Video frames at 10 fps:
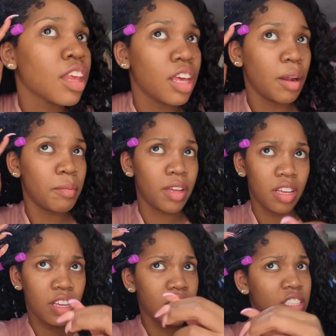And I'm gonna
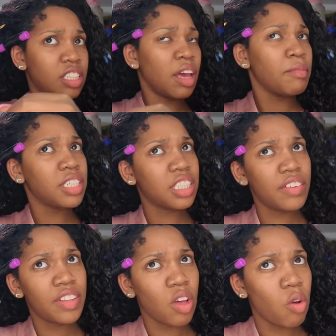just
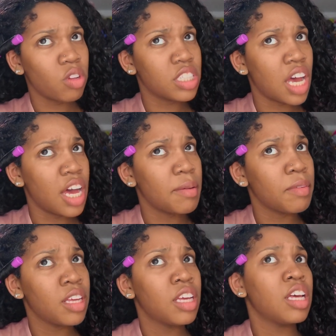leave it the whole time
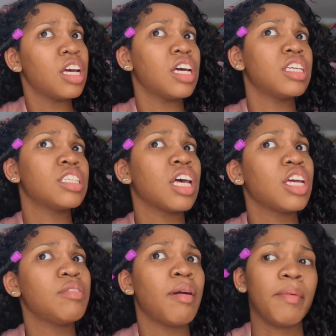until I
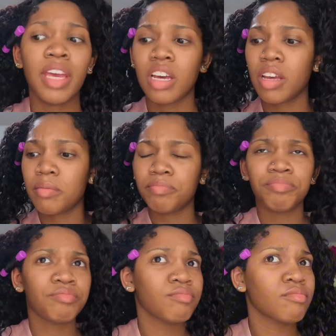do my makeup.
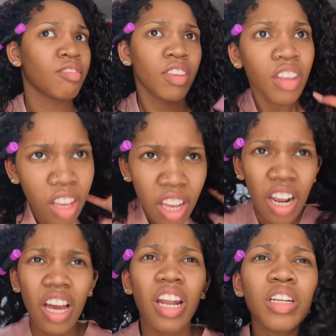And I
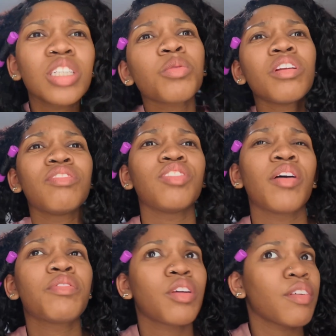kind of just want to
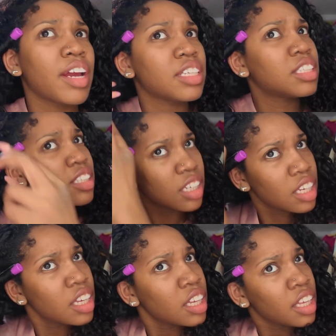fluff the rest
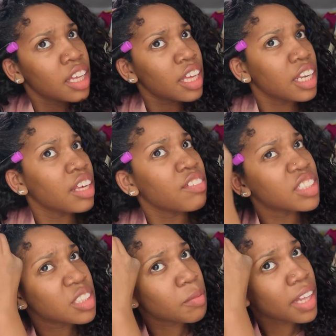and give it
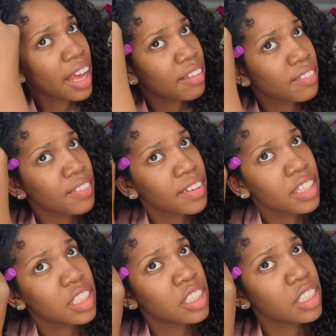some life,
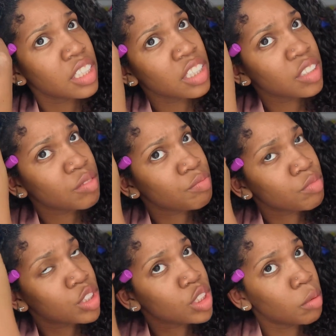
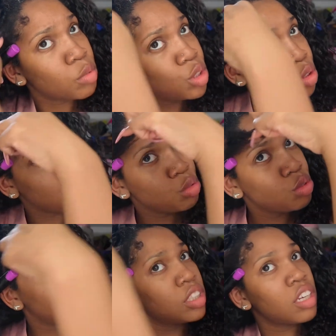some
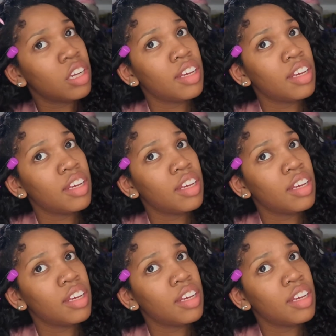zhuzh.